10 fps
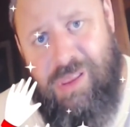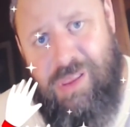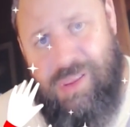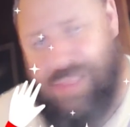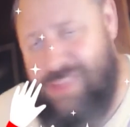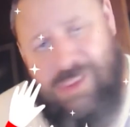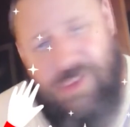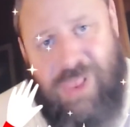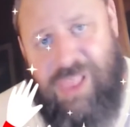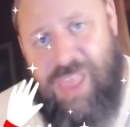That's not the way
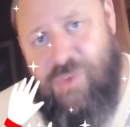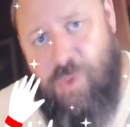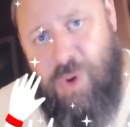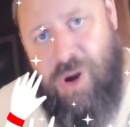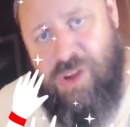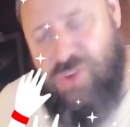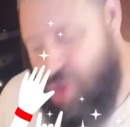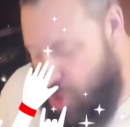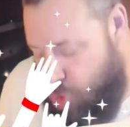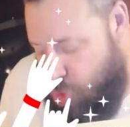life works.
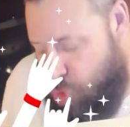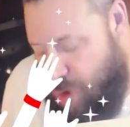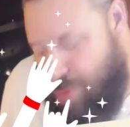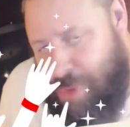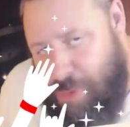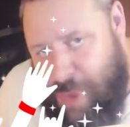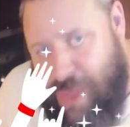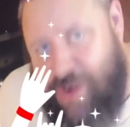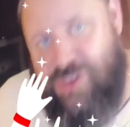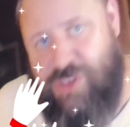Jordan
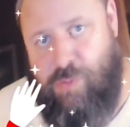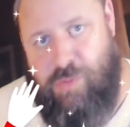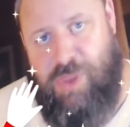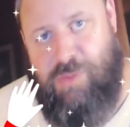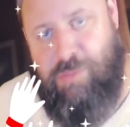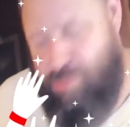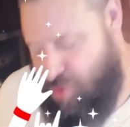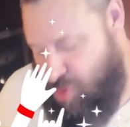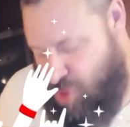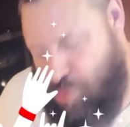Peterson would be
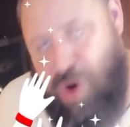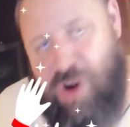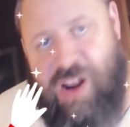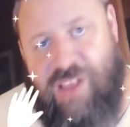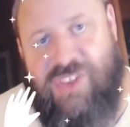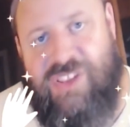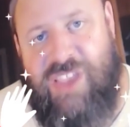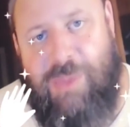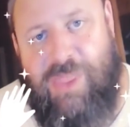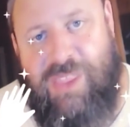smart enough to tell
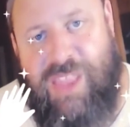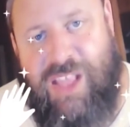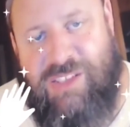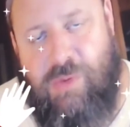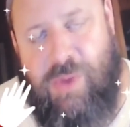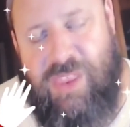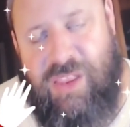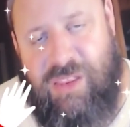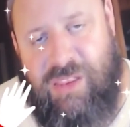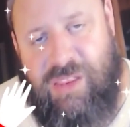me that that's the way,
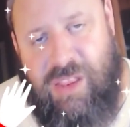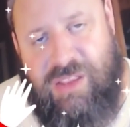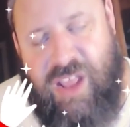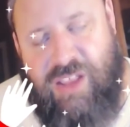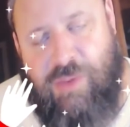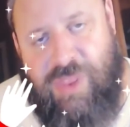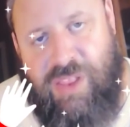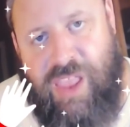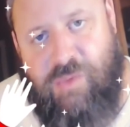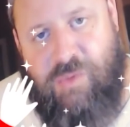it's not the way
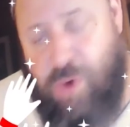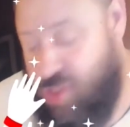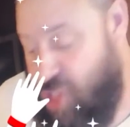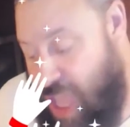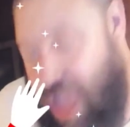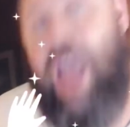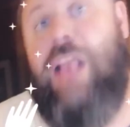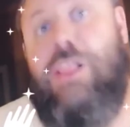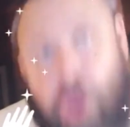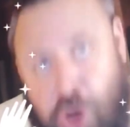life works. I
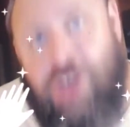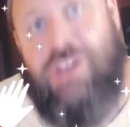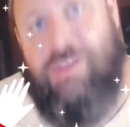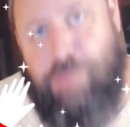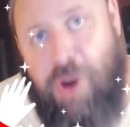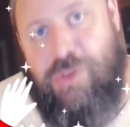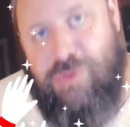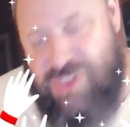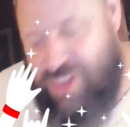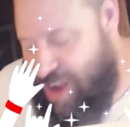learned part of the
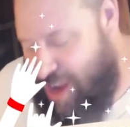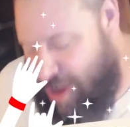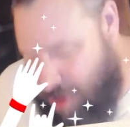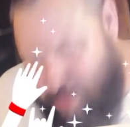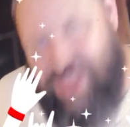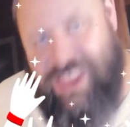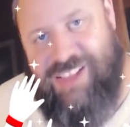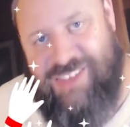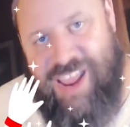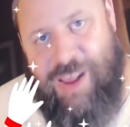reason that I know that that's
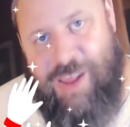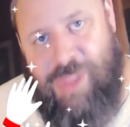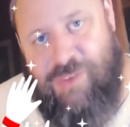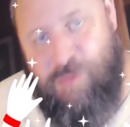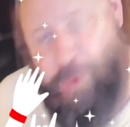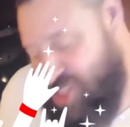not how life works